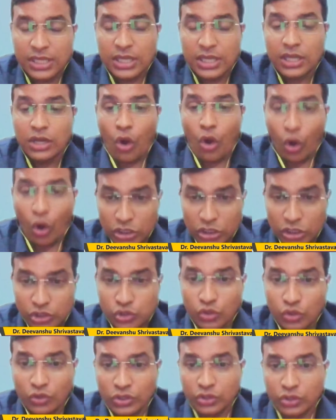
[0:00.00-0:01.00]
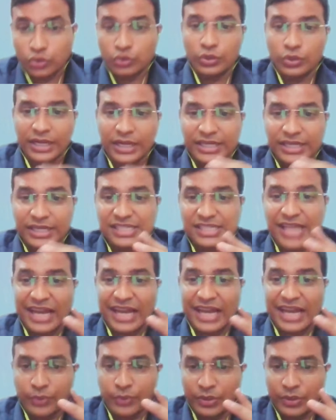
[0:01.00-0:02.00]
Also, to understand
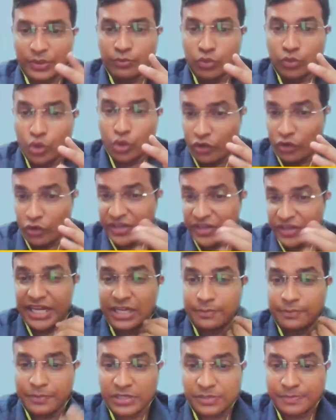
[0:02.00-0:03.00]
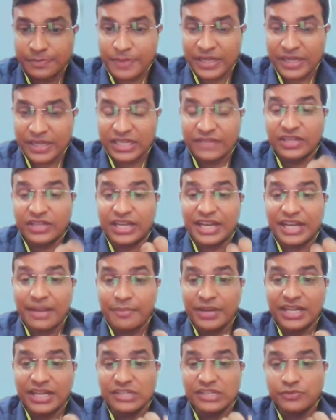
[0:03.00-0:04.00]
it with more of an Indian perspective, the
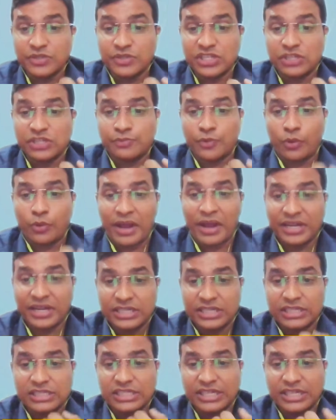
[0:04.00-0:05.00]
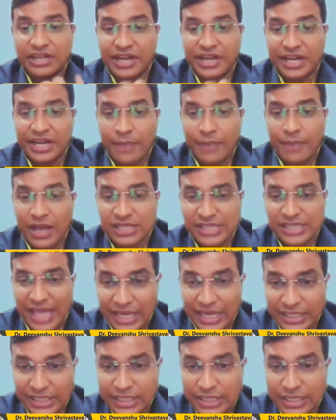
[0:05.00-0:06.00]
remedies which is provided under the Trademarks
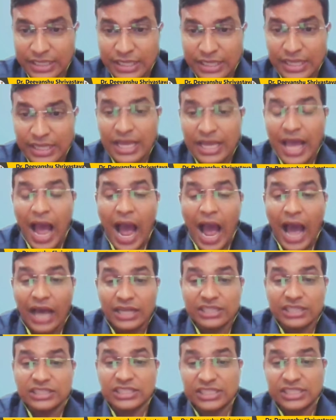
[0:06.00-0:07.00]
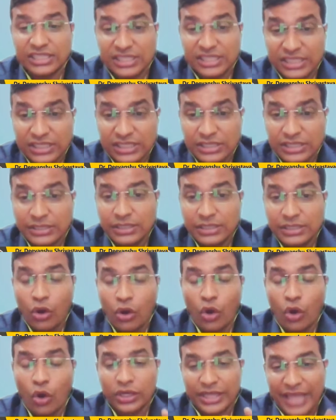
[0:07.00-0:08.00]
Act are still
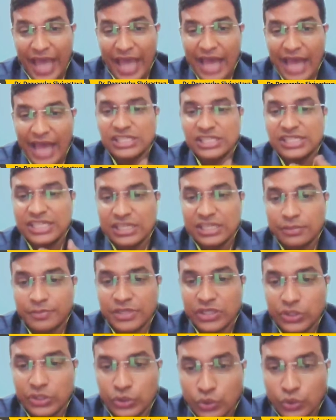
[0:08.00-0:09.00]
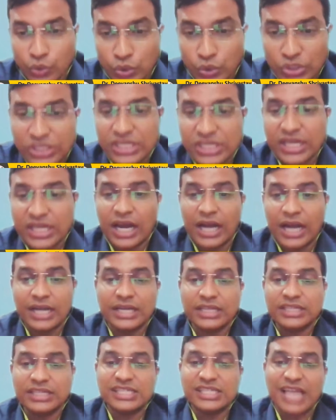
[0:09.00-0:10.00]
or can still be used
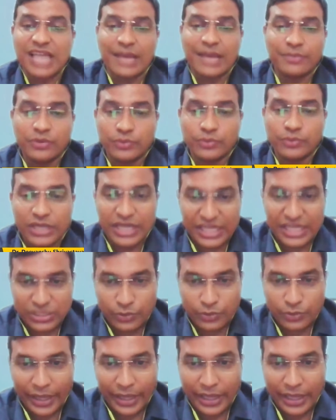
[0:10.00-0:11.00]
under the cyber world as well.